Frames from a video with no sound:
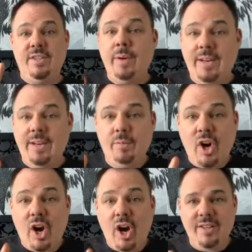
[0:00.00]
to do it
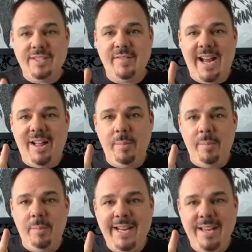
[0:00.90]
regardless of
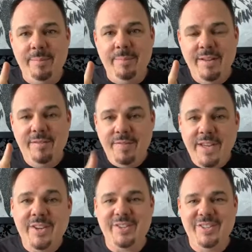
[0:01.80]
how it made him
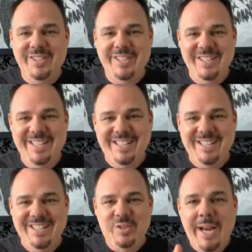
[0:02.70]
feel.
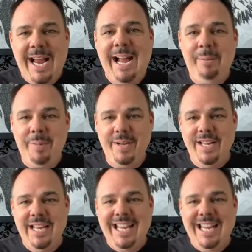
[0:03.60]
So what
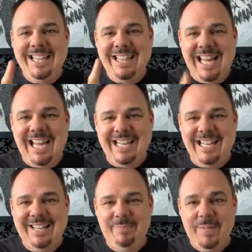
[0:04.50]
happened? He
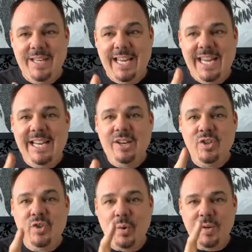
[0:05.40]
let,
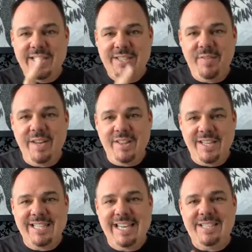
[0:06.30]
he controlled his
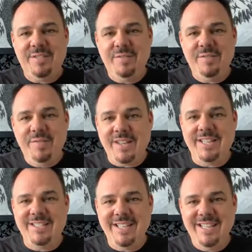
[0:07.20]
feelings. His
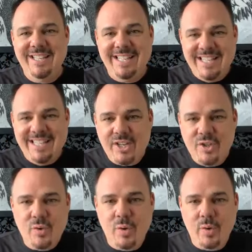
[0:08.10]
feelings did
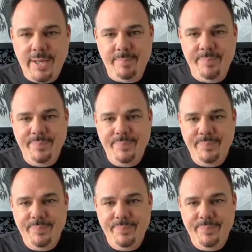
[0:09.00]
not control him.